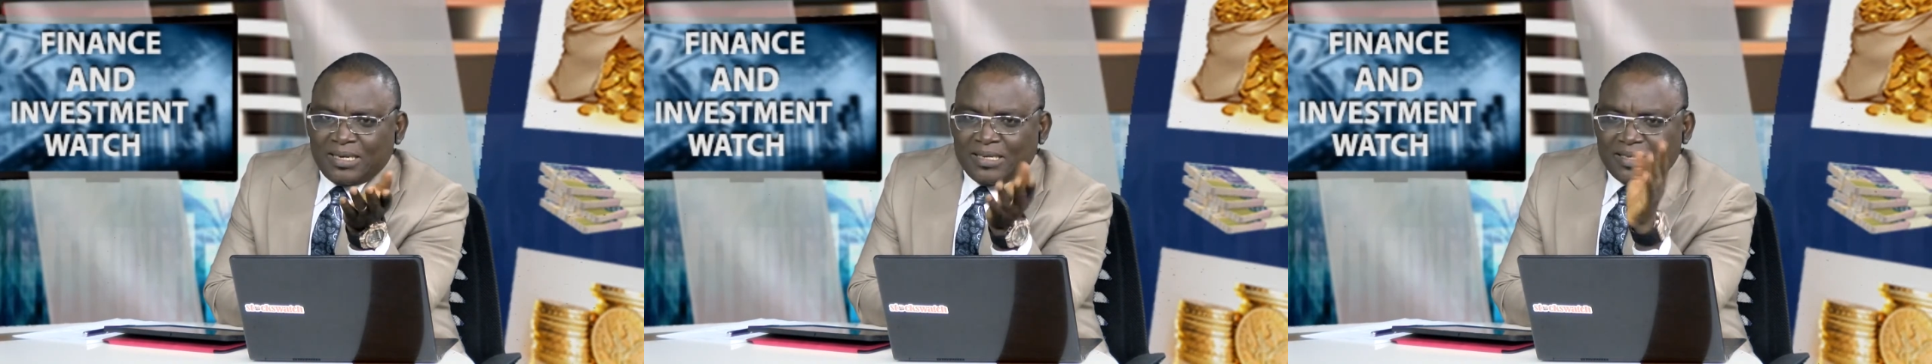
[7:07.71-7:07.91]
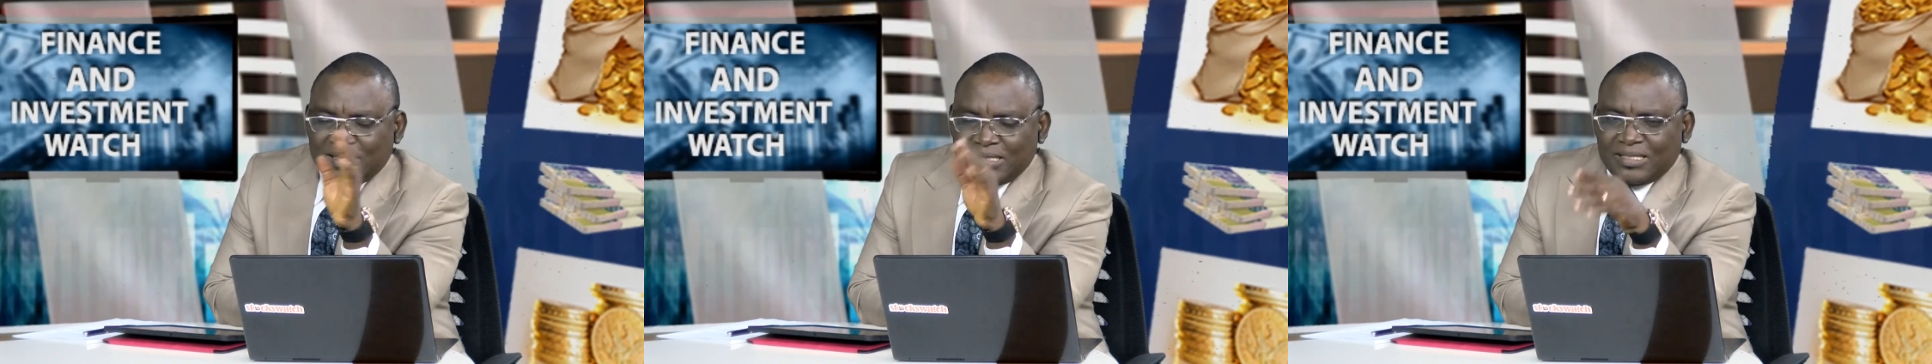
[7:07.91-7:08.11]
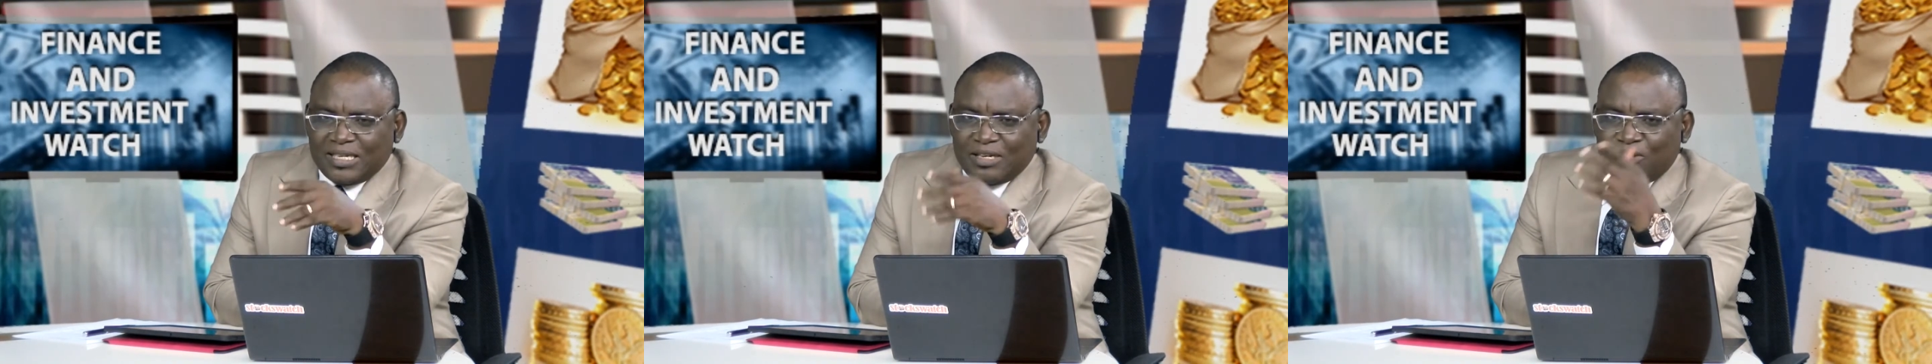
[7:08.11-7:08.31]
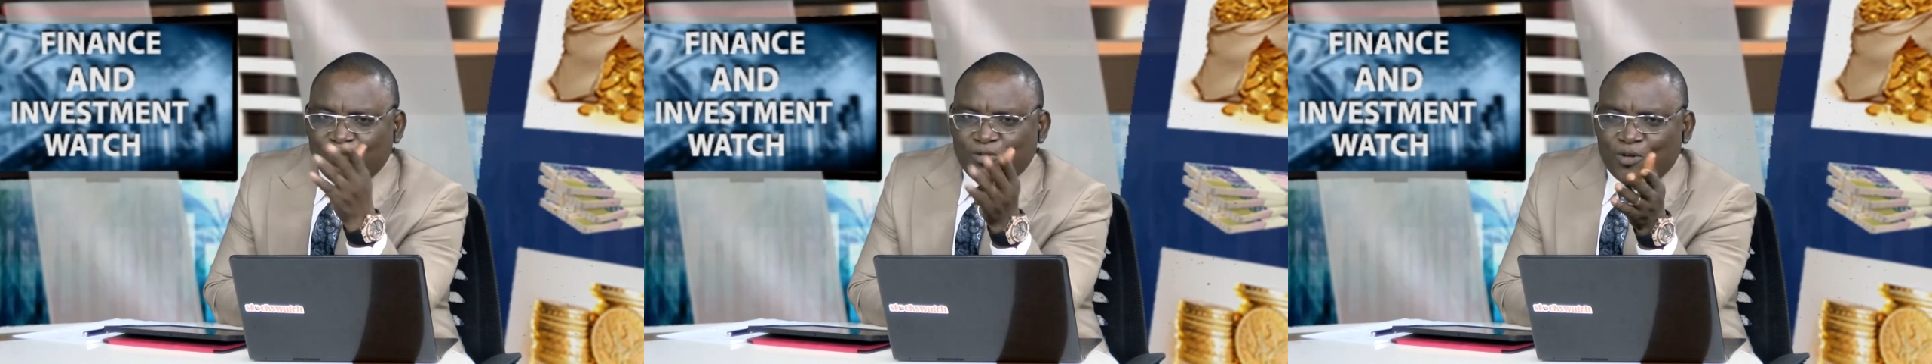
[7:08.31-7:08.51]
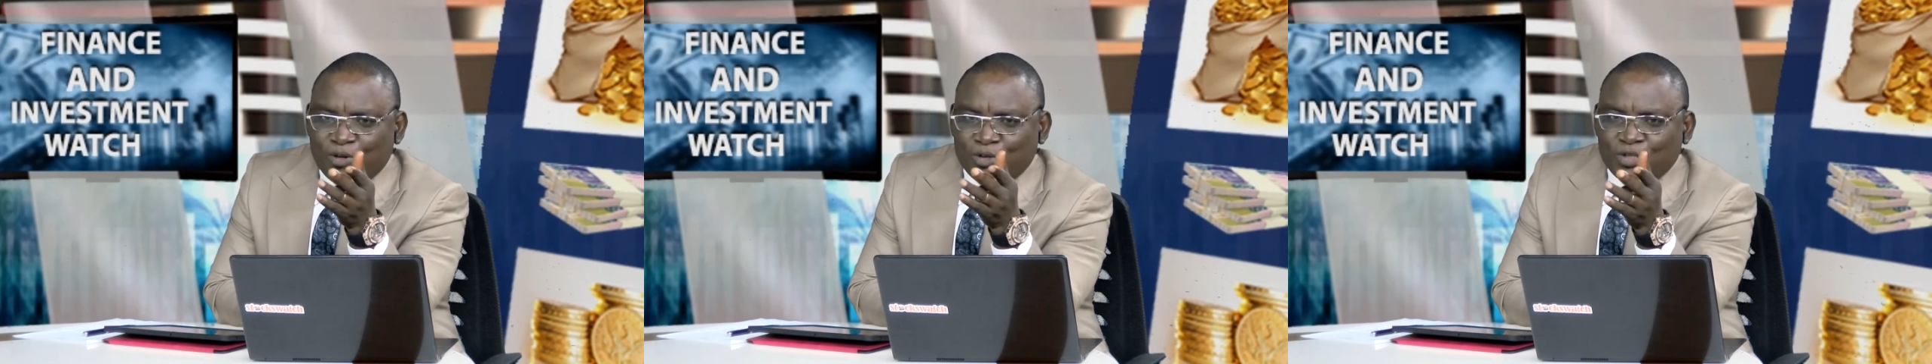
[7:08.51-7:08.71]
instead of
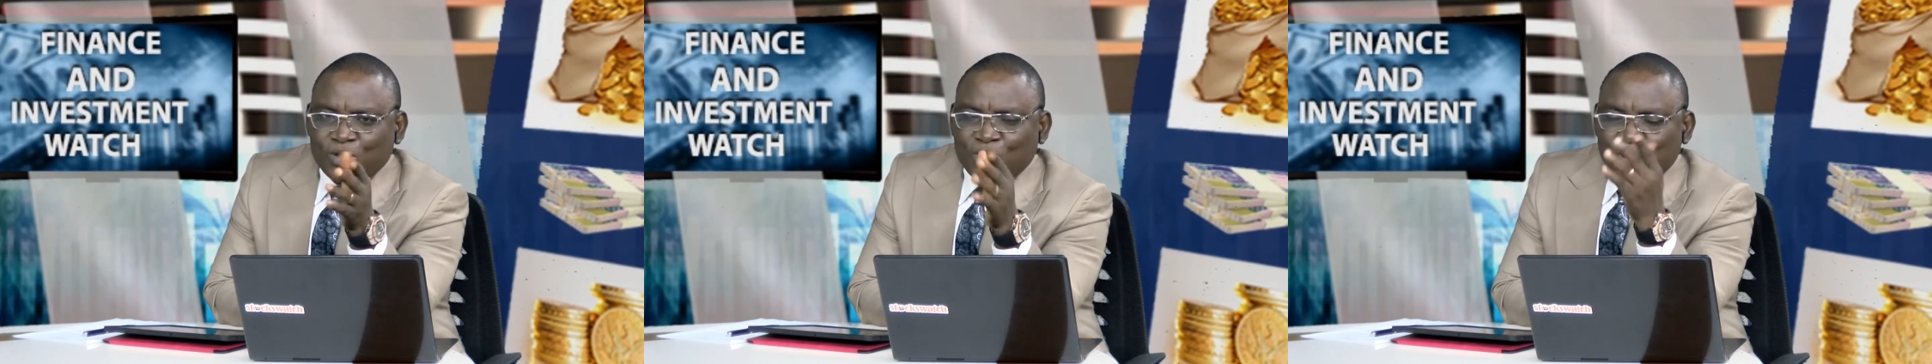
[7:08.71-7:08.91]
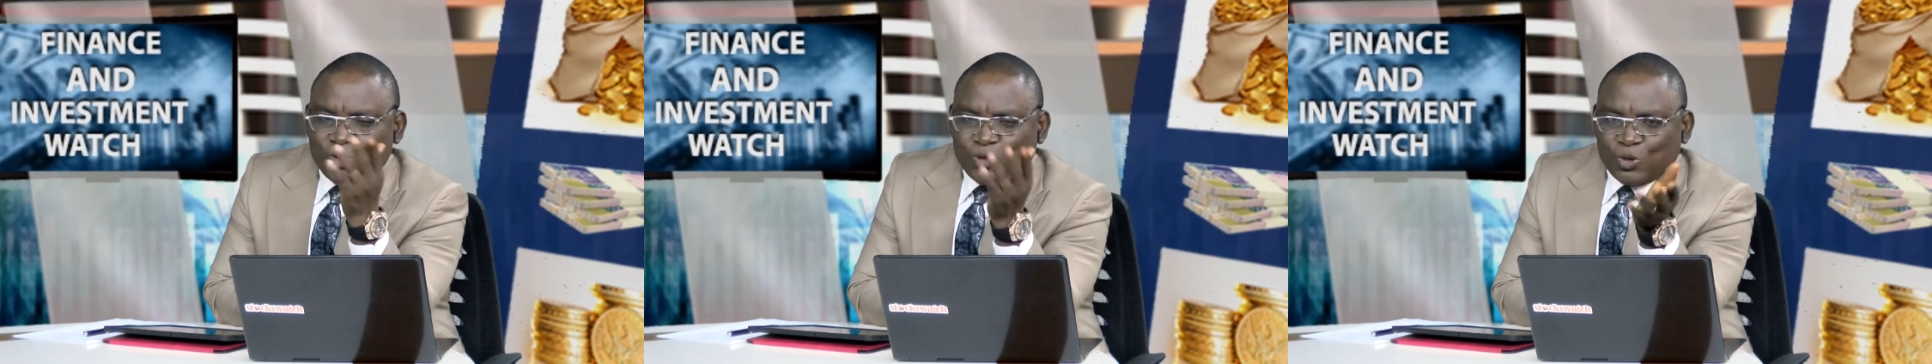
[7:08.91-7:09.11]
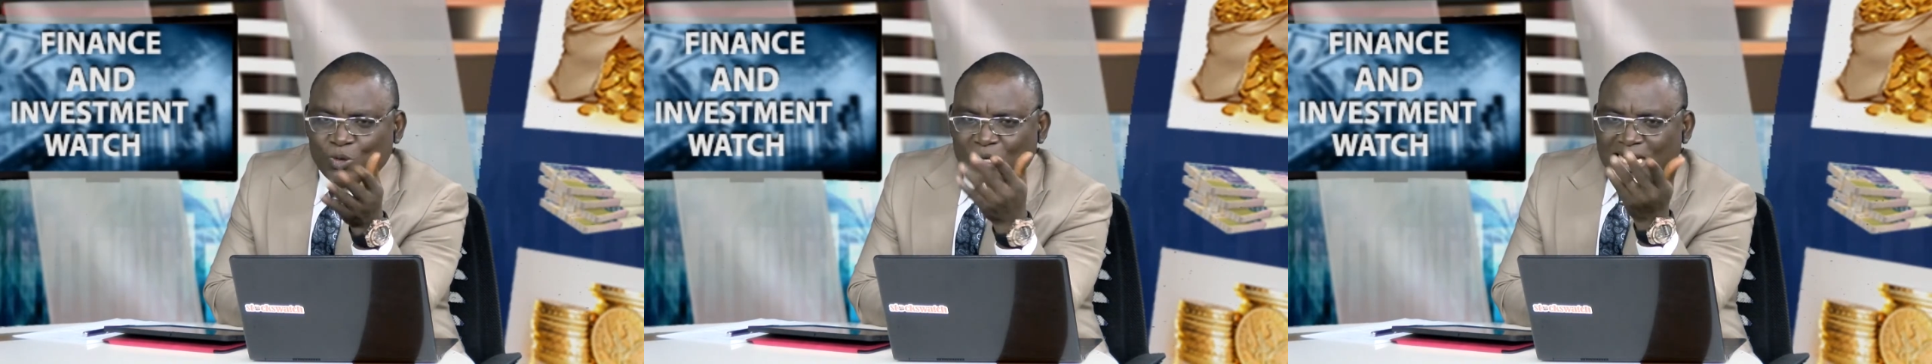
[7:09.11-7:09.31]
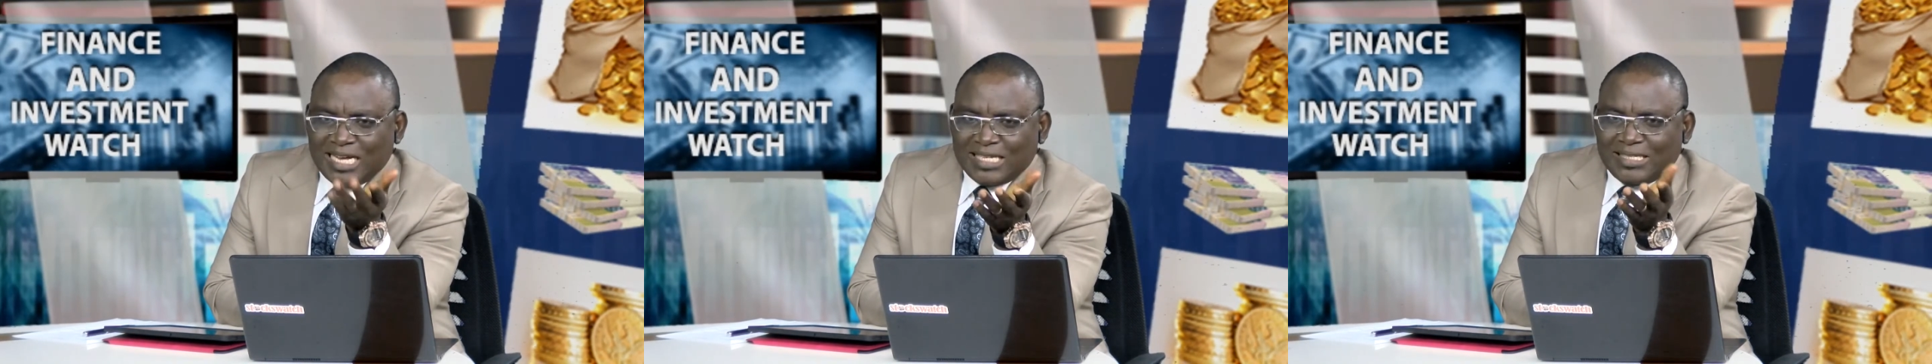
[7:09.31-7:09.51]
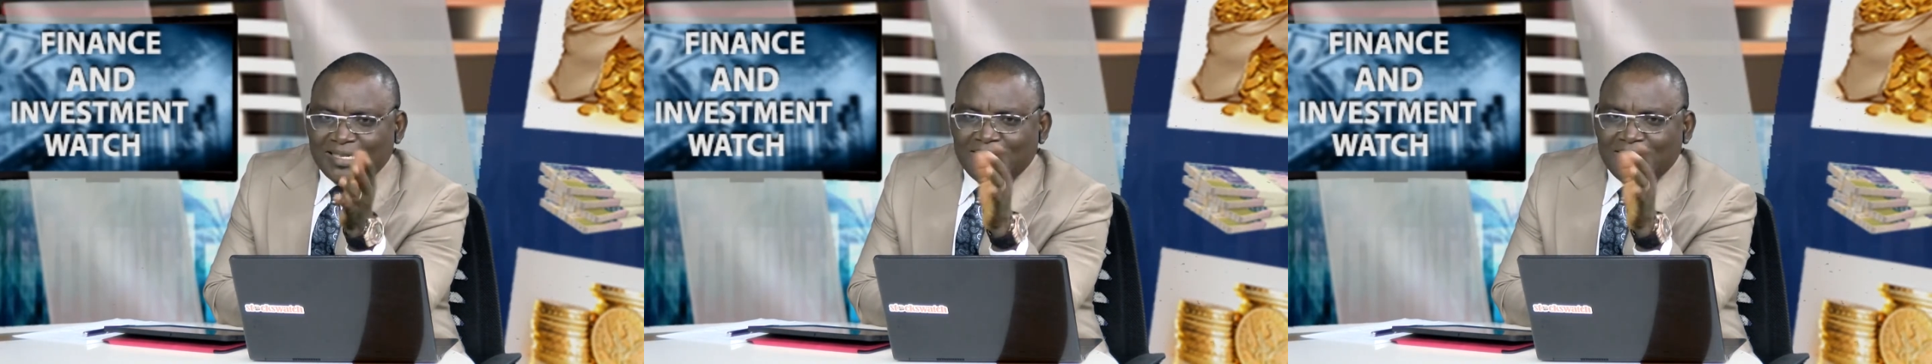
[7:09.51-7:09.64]
us to get